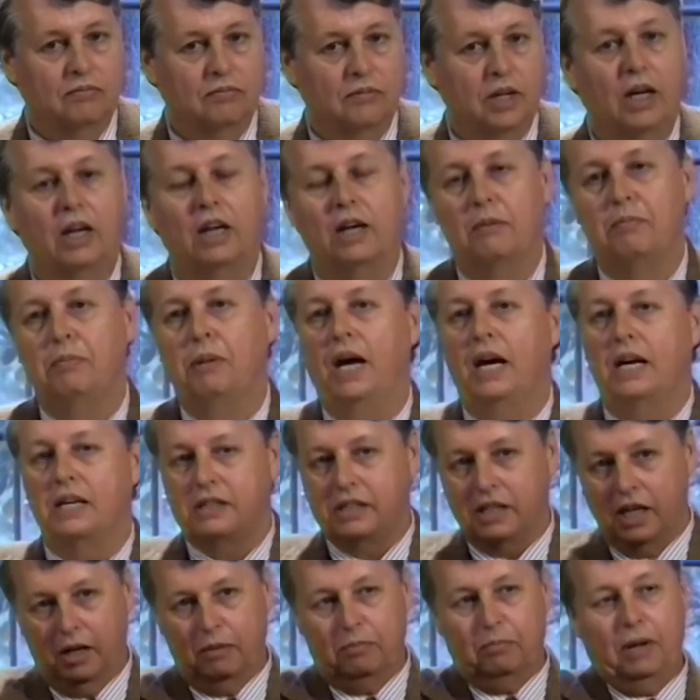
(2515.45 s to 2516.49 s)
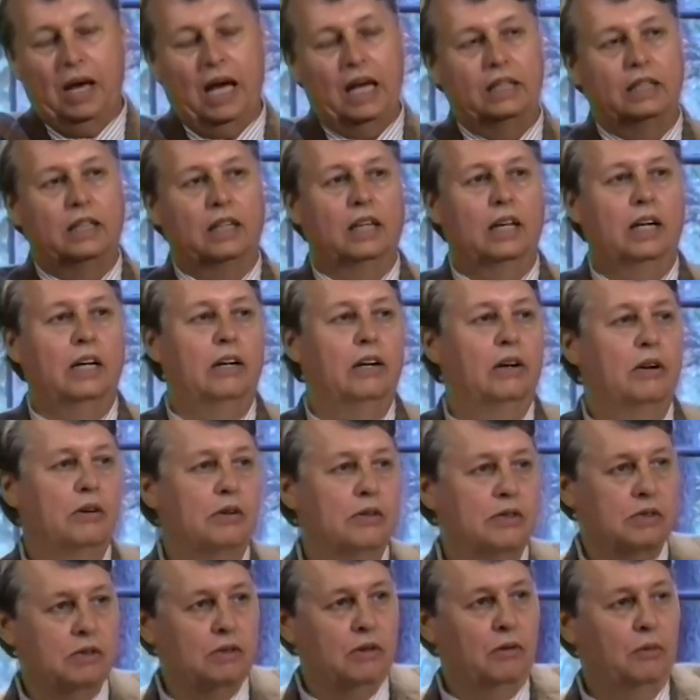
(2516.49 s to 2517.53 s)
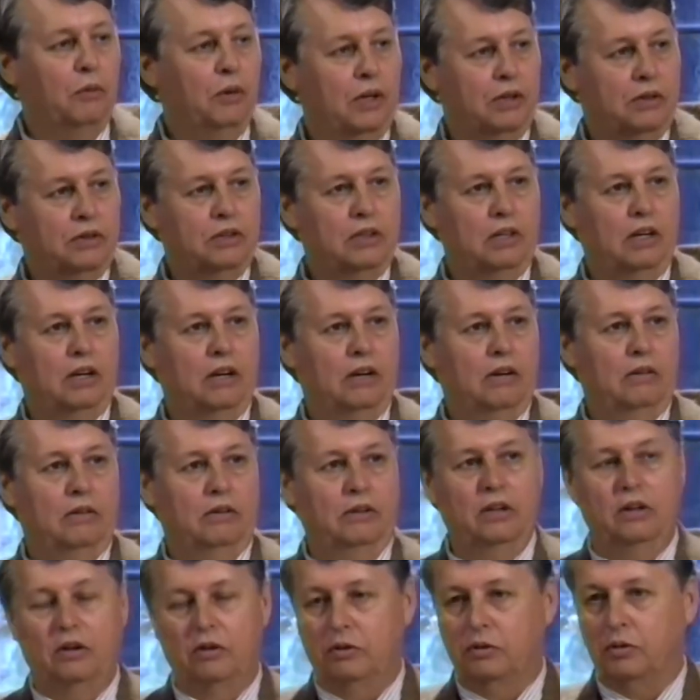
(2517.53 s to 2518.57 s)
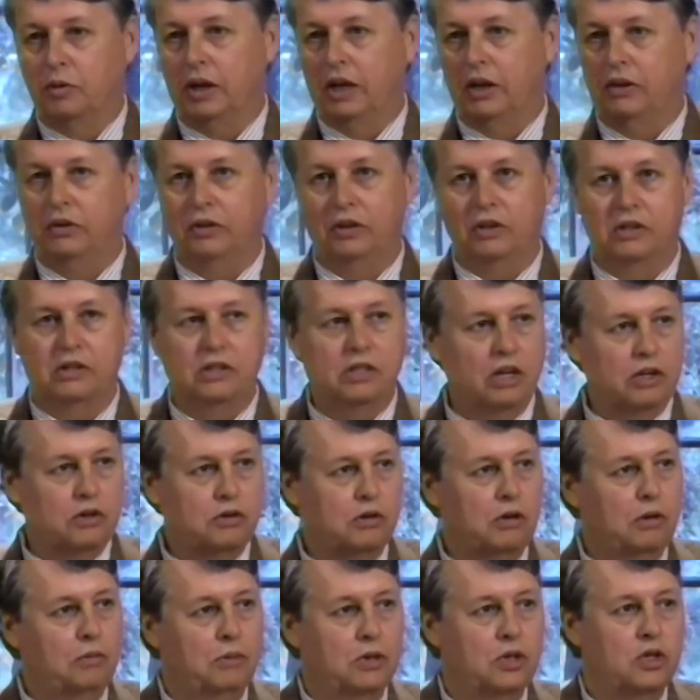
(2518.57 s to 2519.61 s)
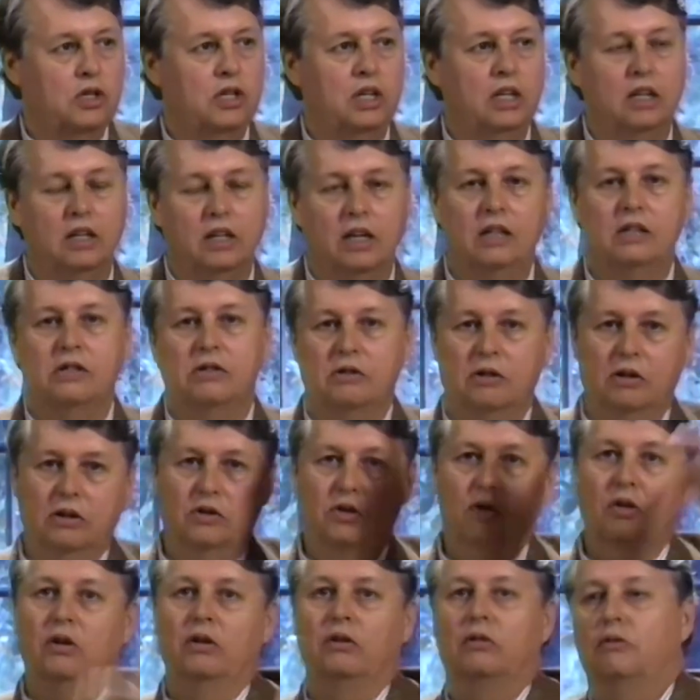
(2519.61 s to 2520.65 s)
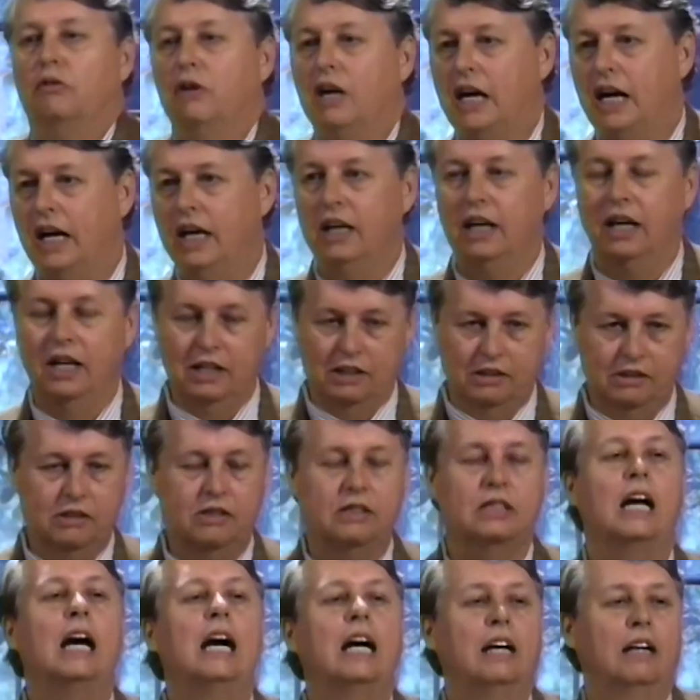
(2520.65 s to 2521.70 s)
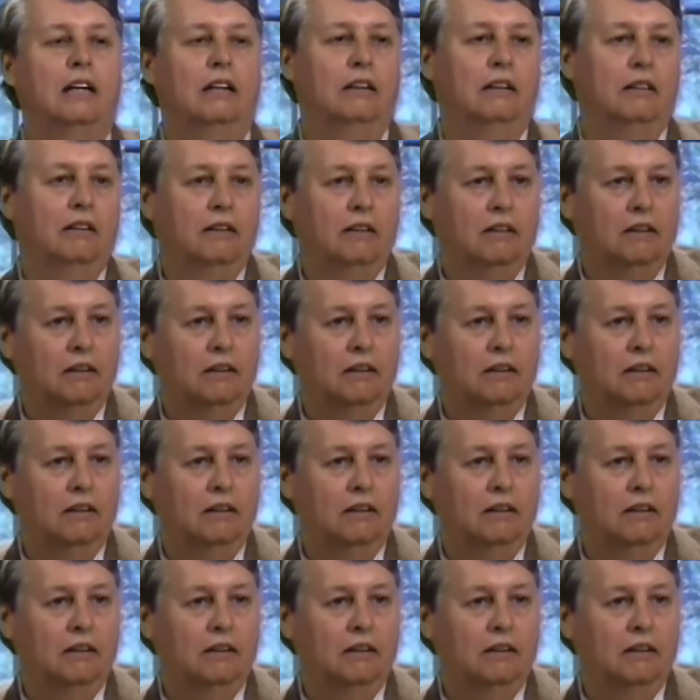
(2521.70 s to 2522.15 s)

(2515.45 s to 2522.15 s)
They're going to pass out bandoleros with, uh, you know, twenty-third century machine guns so that you can ride in style.